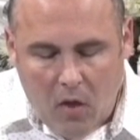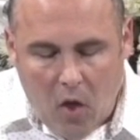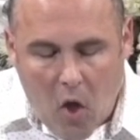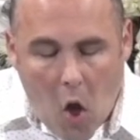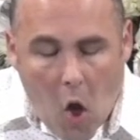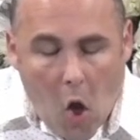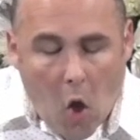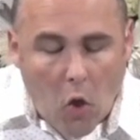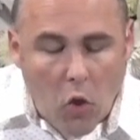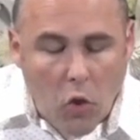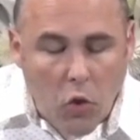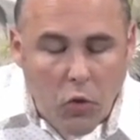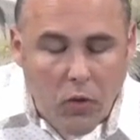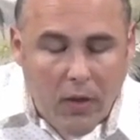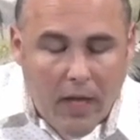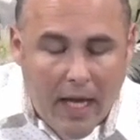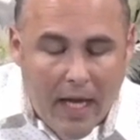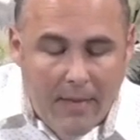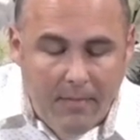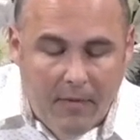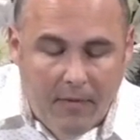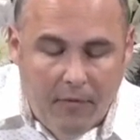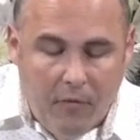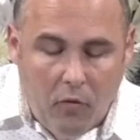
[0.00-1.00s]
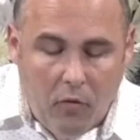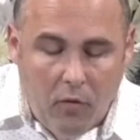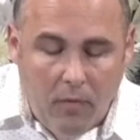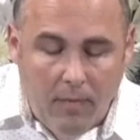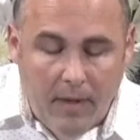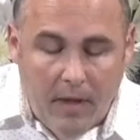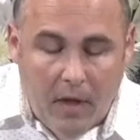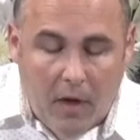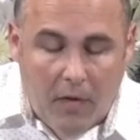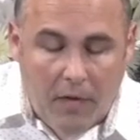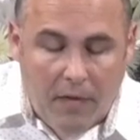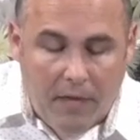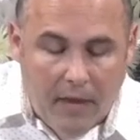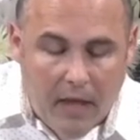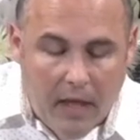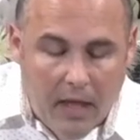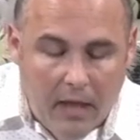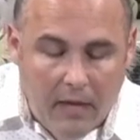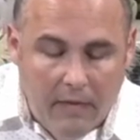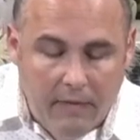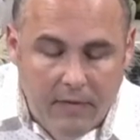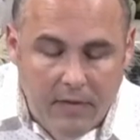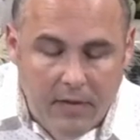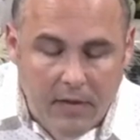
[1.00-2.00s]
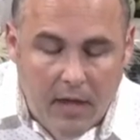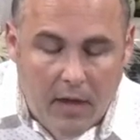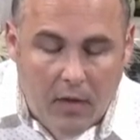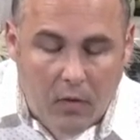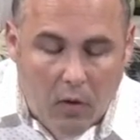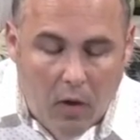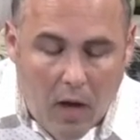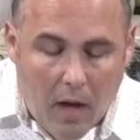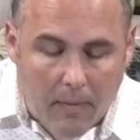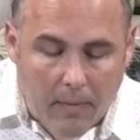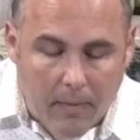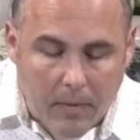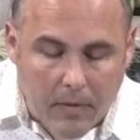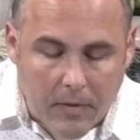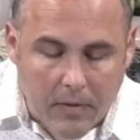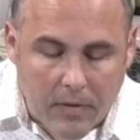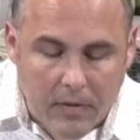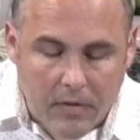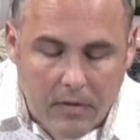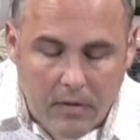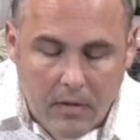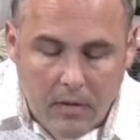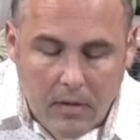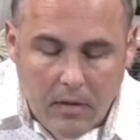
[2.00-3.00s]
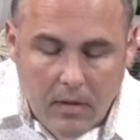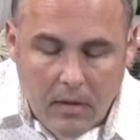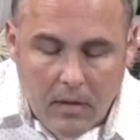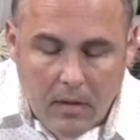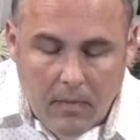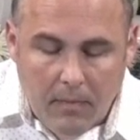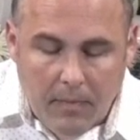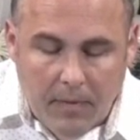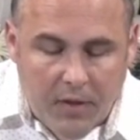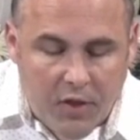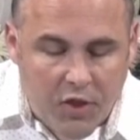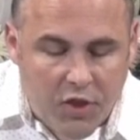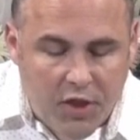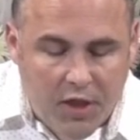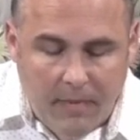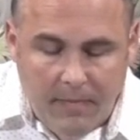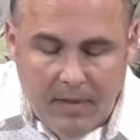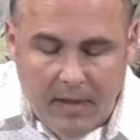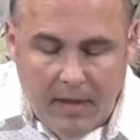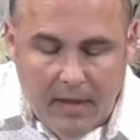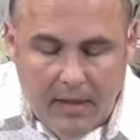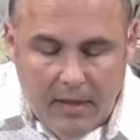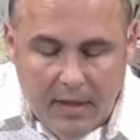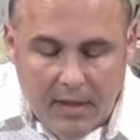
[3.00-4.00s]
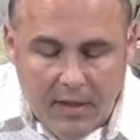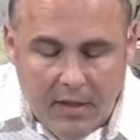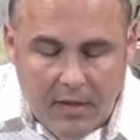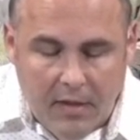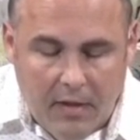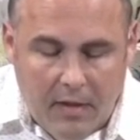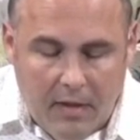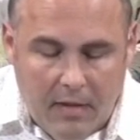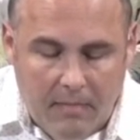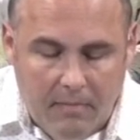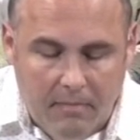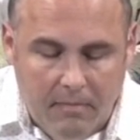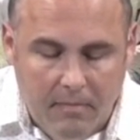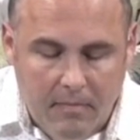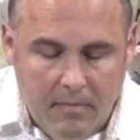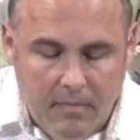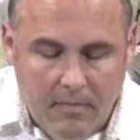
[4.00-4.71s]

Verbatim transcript: All who came before me are thieves and robbers, but the sheep didn't listen to them.